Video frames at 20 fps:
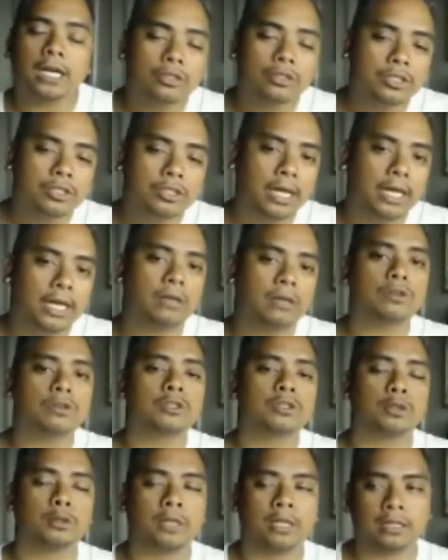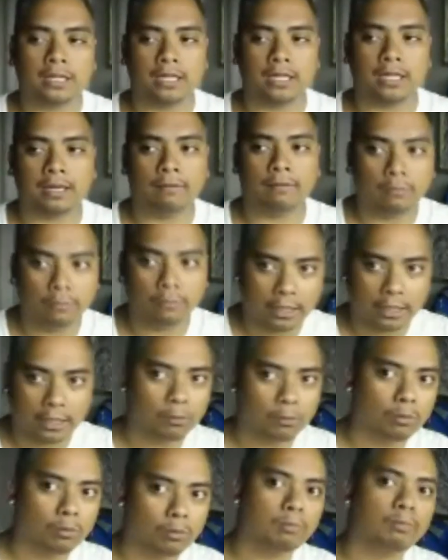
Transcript: understand also that they